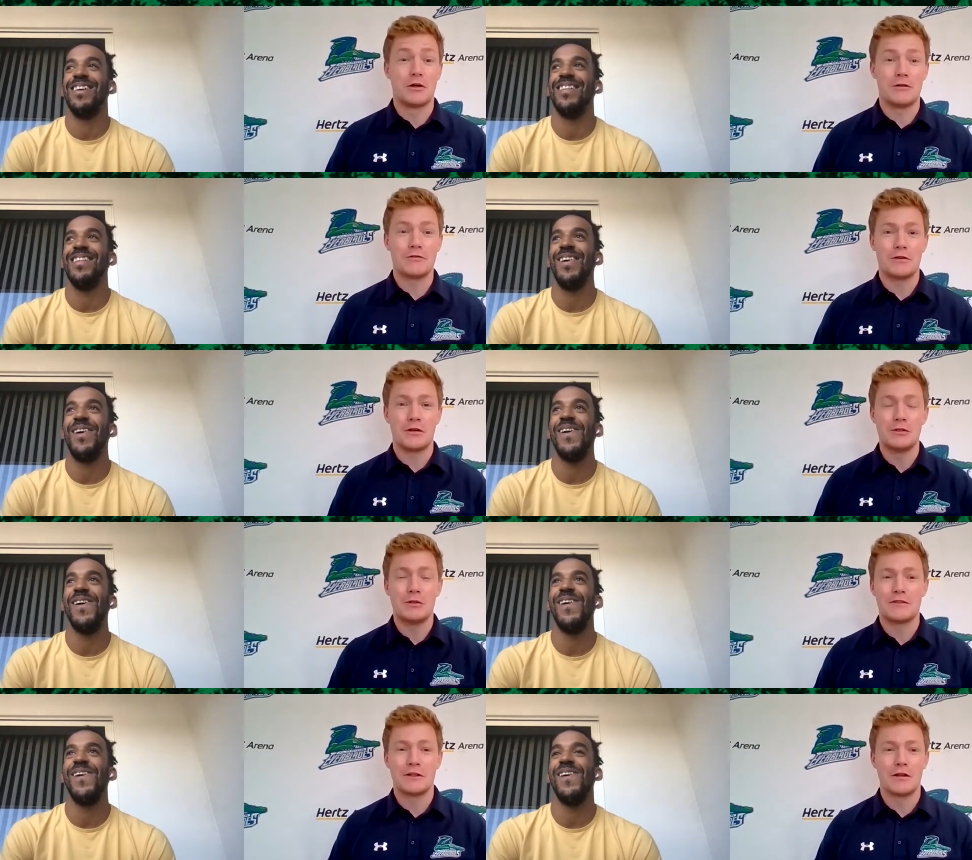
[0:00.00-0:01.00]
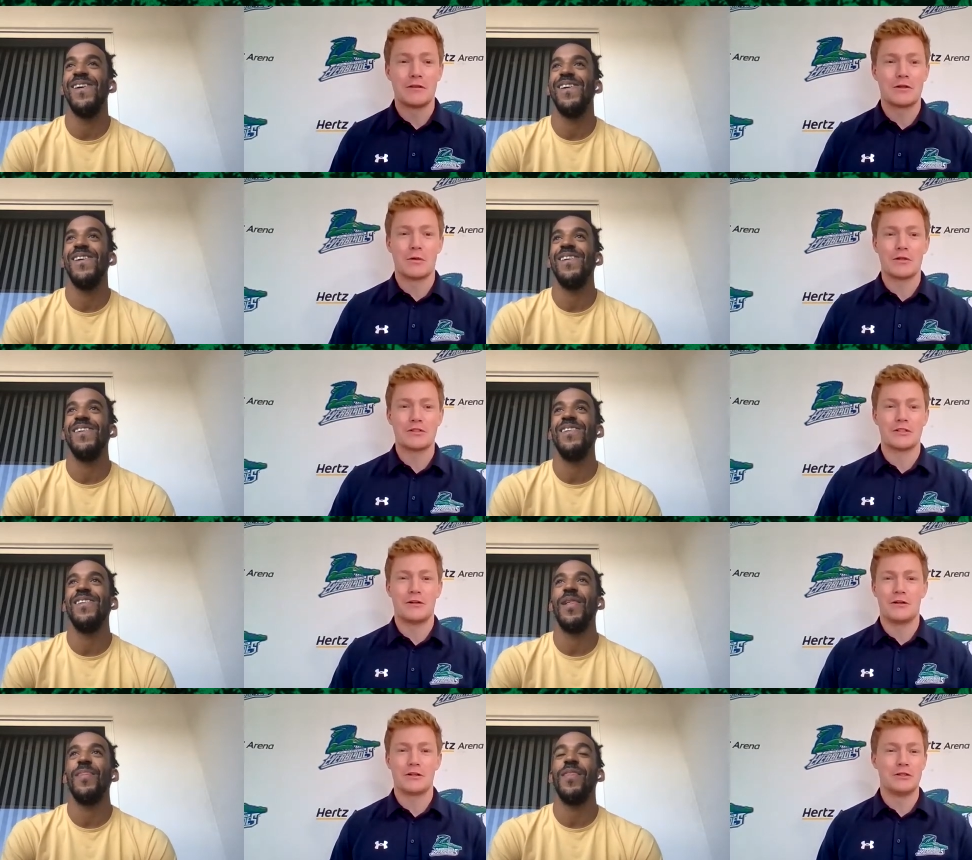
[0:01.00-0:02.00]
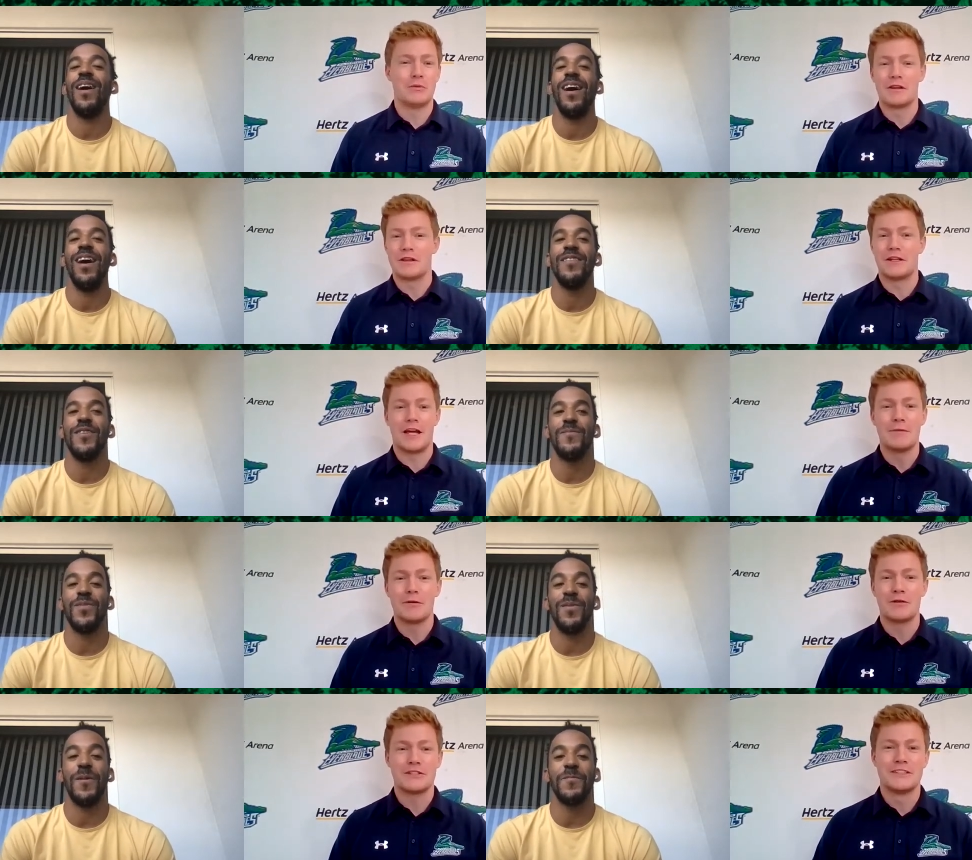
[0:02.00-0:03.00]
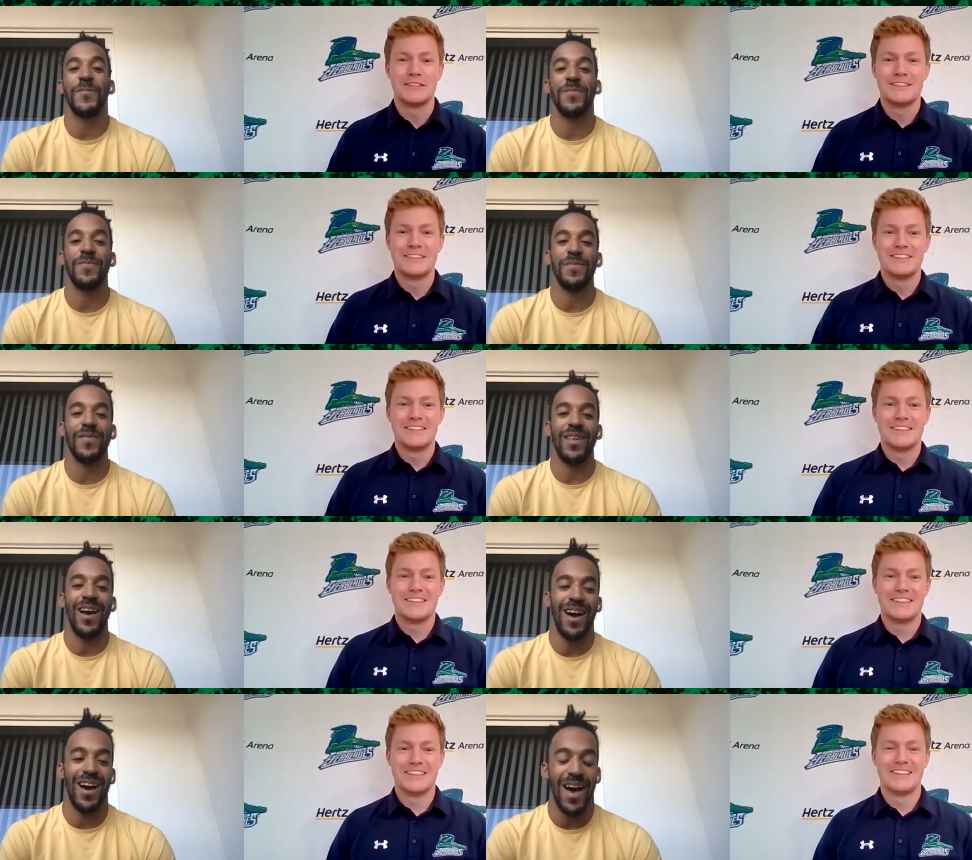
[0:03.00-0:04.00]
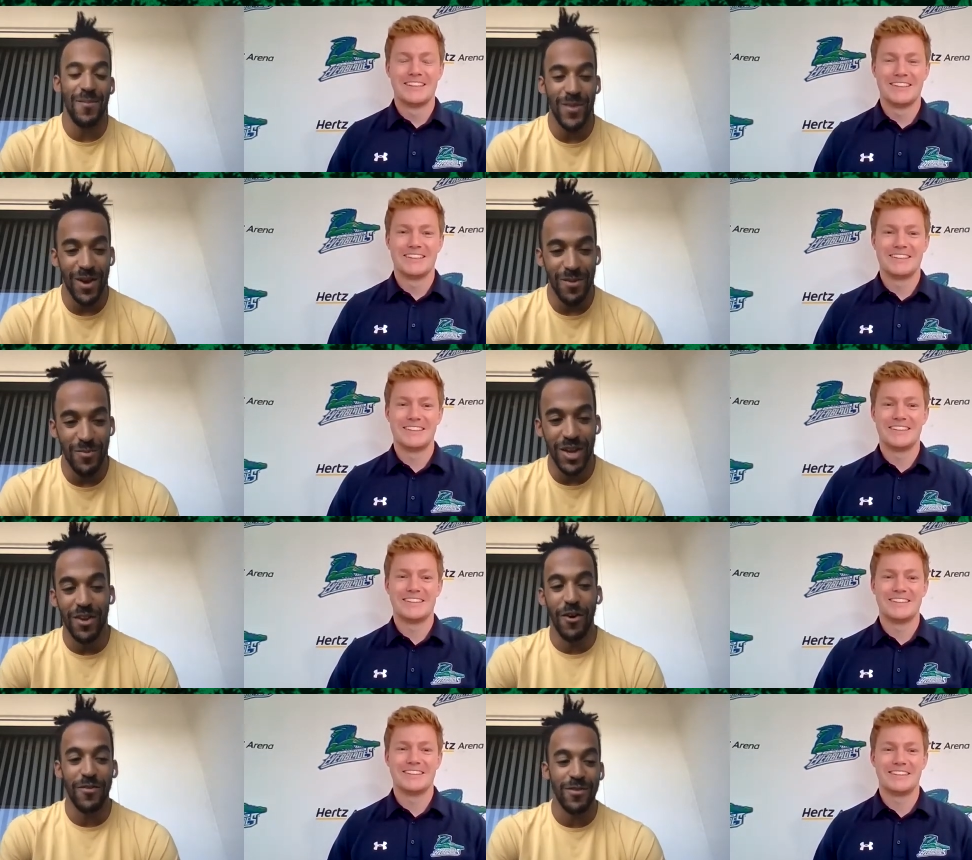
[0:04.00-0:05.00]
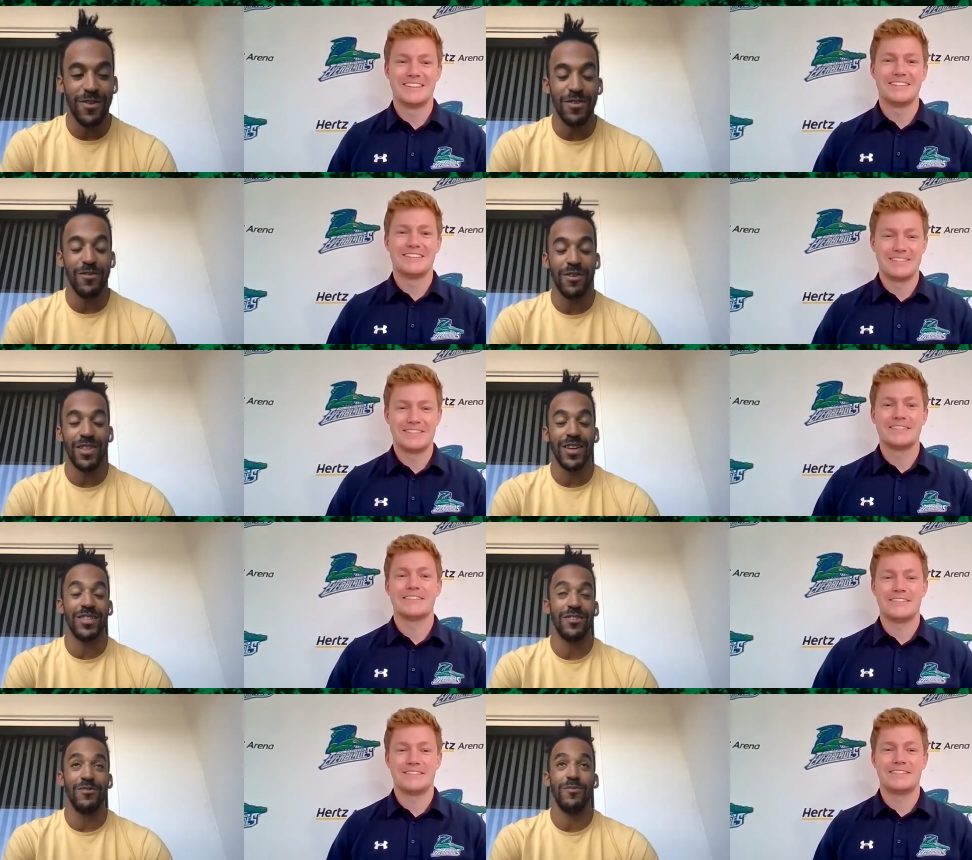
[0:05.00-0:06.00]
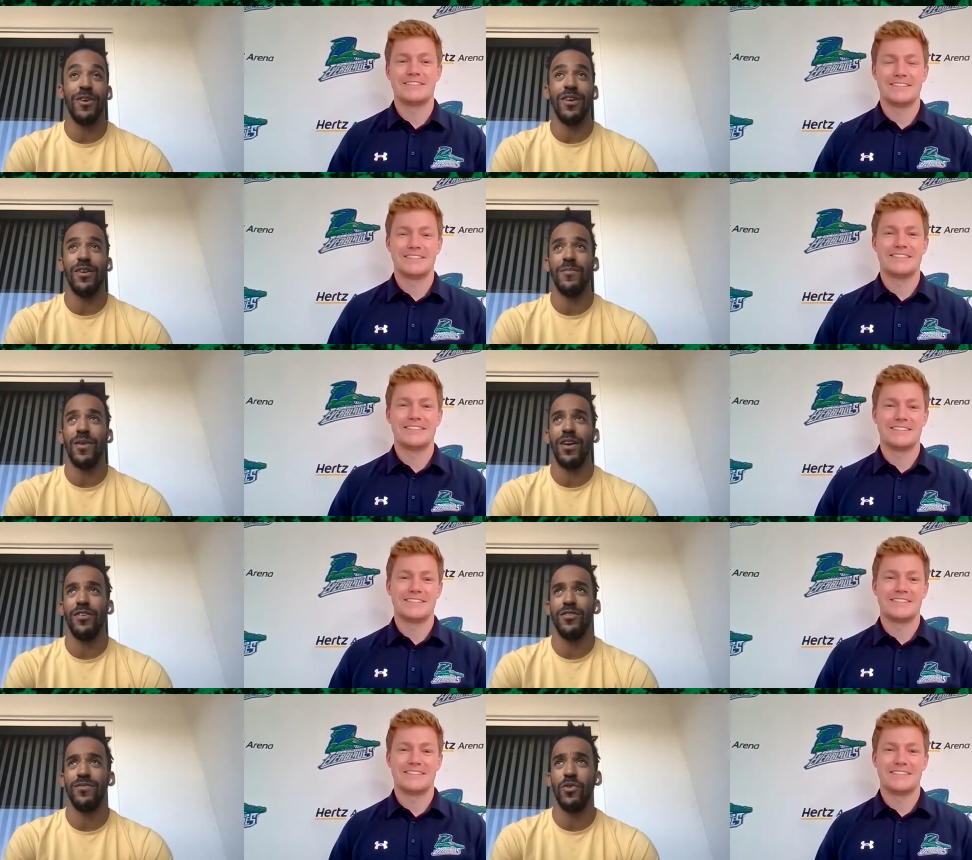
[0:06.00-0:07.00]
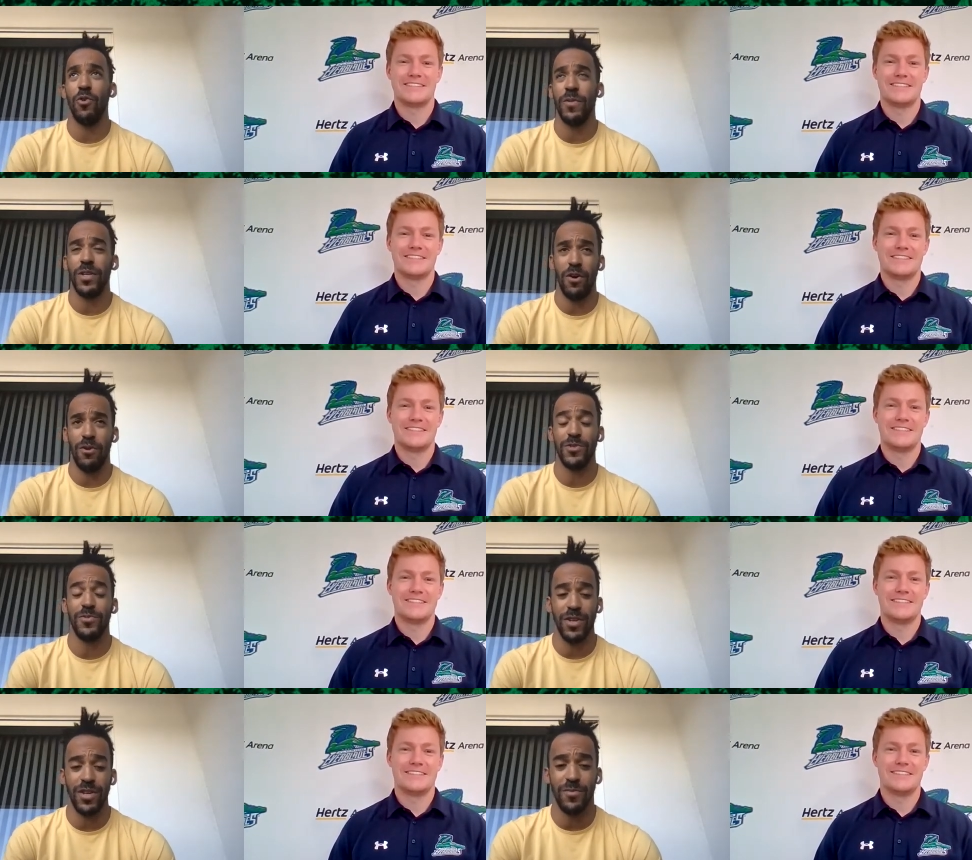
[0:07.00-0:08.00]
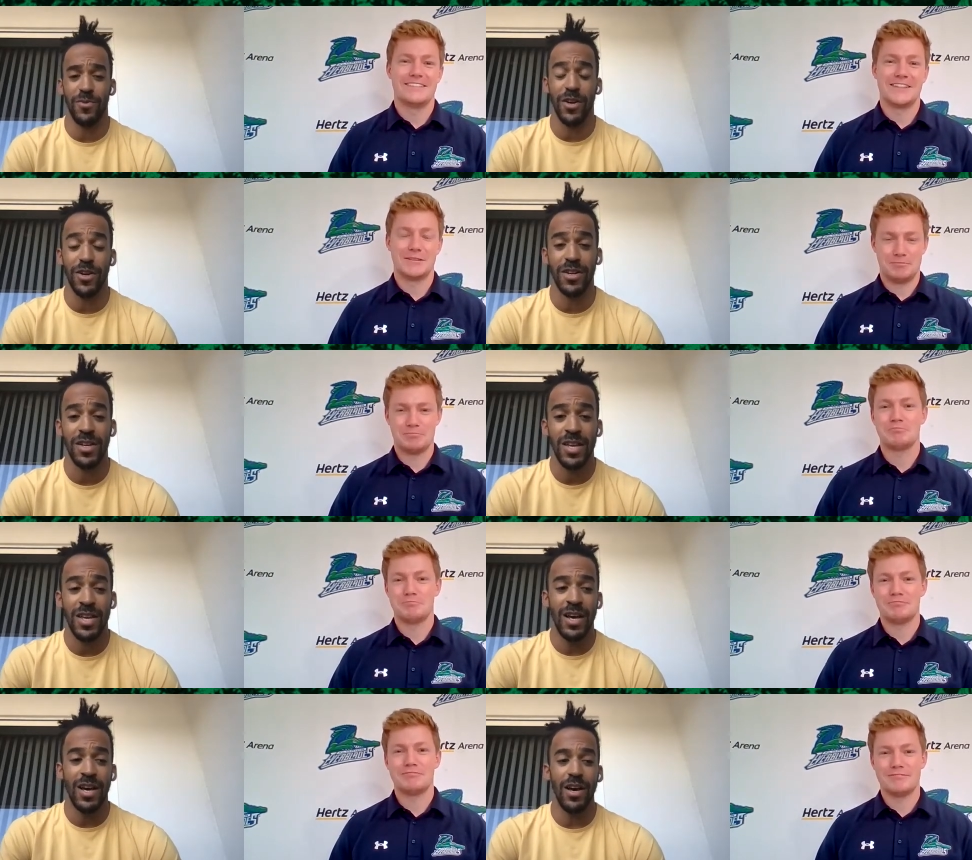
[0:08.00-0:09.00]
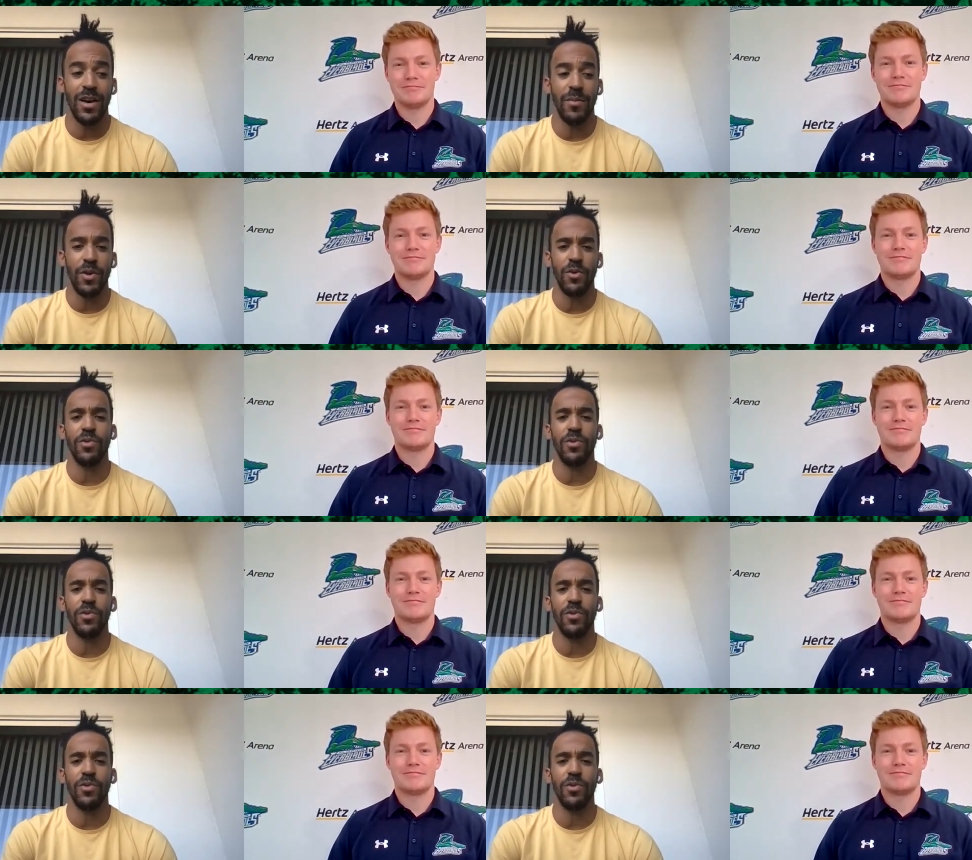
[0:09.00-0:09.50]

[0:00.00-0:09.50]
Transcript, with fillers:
Speaker 1: golfer? Are you out there on the course at all? Are you one of the gamers?
Speaker 2: Uh, I'm not a big golfer, although I'd like to. But um, I heard Cole McDonald's a pretty good player. Um, I know